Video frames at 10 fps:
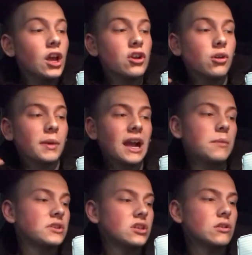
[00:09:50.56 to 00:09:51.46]
You'll be
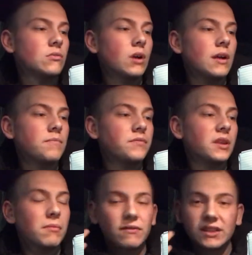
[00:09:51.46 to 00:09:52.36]
able to
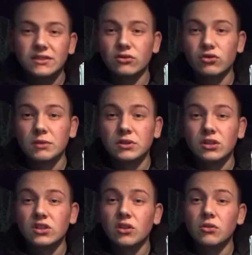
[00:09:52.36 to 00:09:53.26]
monthly
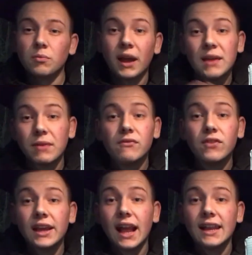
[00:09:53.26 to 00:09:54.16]
subscription, so you pay
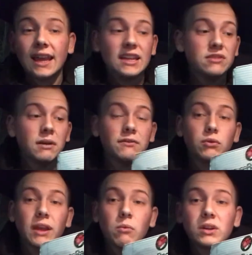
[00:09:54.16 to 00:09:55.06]
monthly, and each month
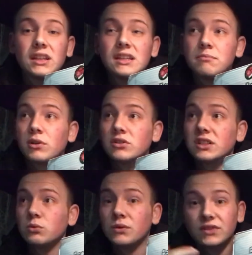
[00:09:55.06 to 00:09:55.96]
you'll get one of these
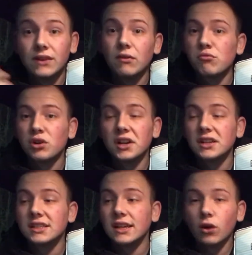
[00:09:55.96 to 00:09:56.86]
boxes with different
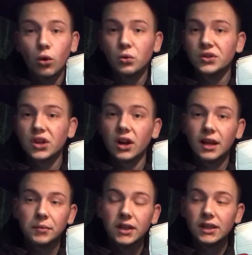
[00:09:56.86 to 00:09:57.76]
products in all the
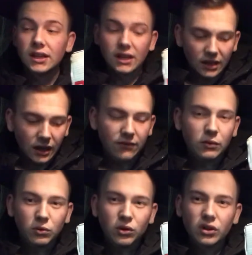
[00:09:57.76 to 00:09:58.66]
time. If
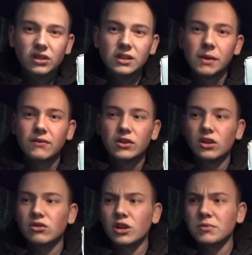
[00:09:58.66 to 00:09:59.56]
you look at some other
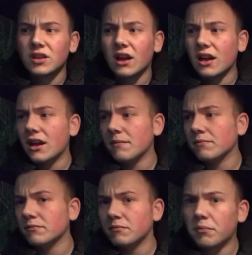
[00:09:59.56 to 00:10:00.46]
YouTubers like
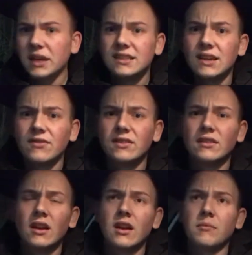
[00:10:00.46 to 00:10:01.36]

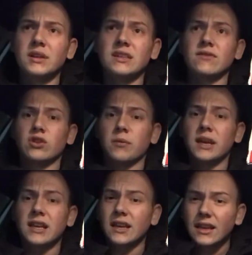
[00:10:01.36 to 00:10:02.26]
B7
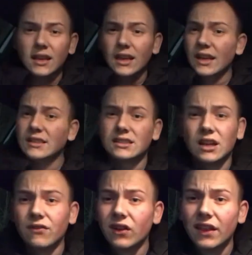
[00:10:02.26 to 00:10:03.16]
Tommy, and stuff